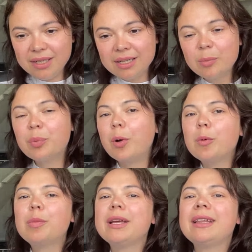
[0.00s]
It'll
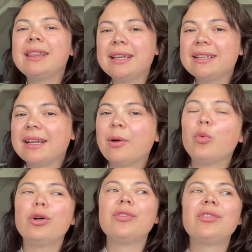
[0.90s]
probably think that I
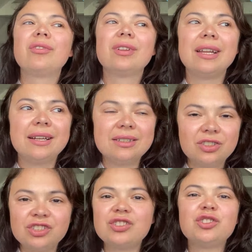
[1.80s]
want like
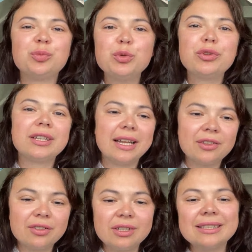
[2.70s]
just smooth
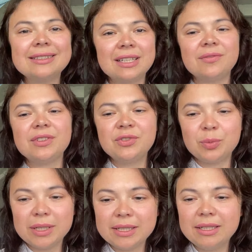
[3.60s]
leather instead of the
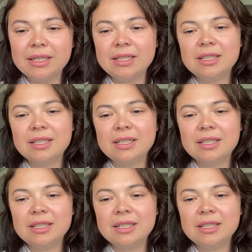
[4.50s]
suede.